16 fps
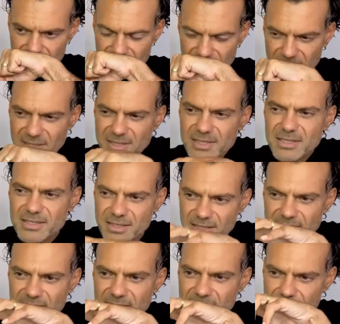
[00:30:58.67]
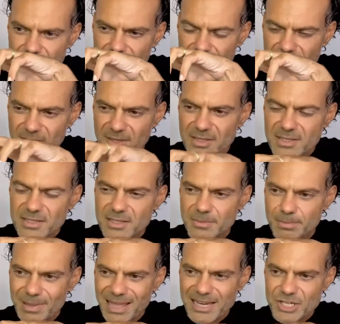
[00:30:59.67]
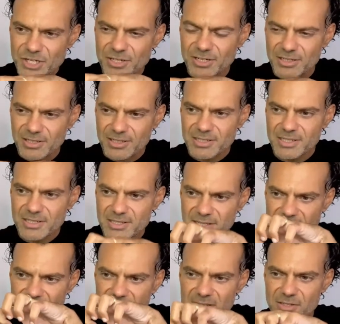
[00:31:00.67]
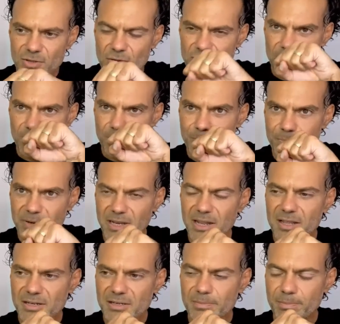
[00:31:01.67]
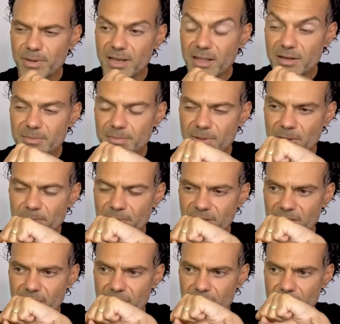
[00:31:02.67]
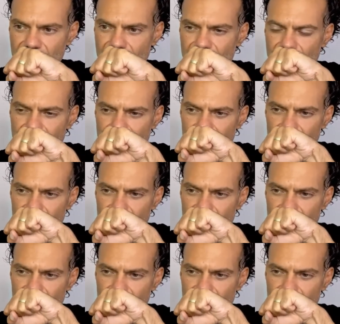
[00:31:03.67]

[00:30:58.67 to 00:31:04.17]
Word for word: this is this is this is impassioned. This is this has got blood, blood pumping through